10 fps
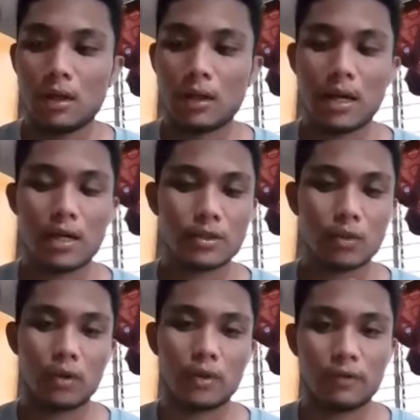class,
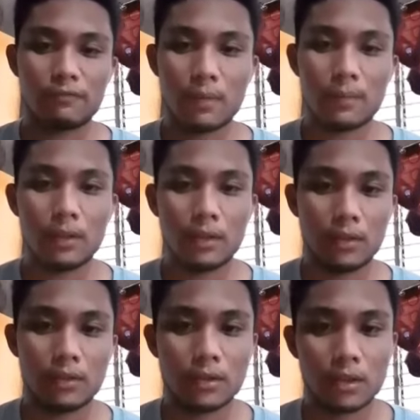order,
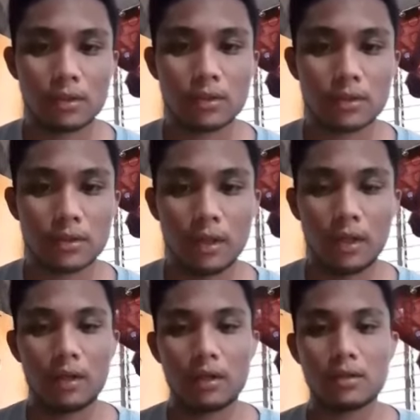family, genus,
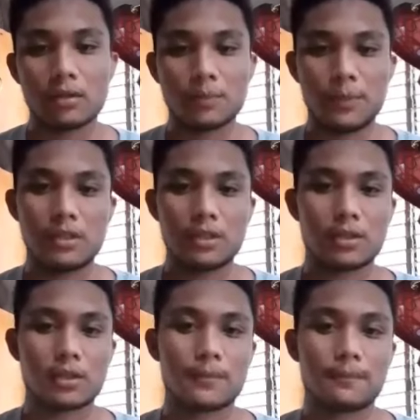and
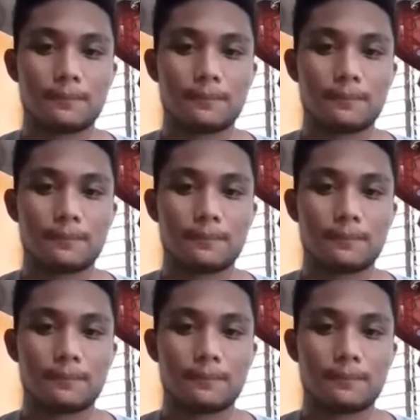species.